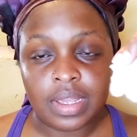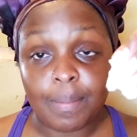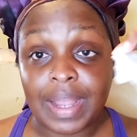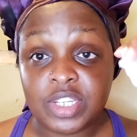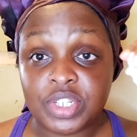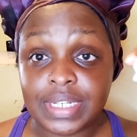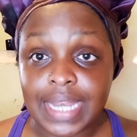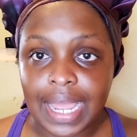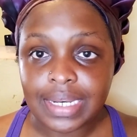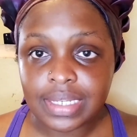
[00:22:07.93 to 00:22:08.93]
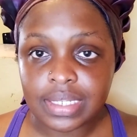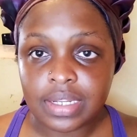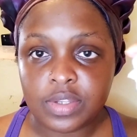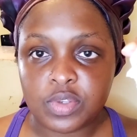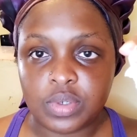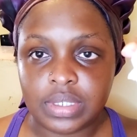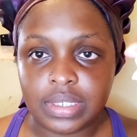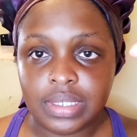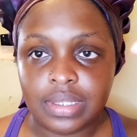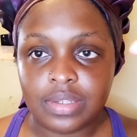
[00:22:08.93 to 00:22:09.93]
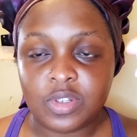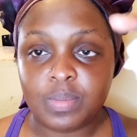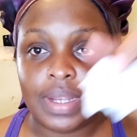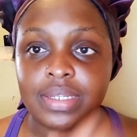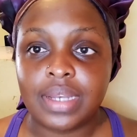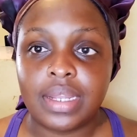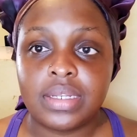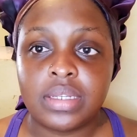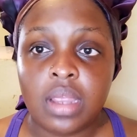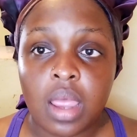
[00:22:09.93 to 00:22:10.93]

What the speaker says: There's not much dirt.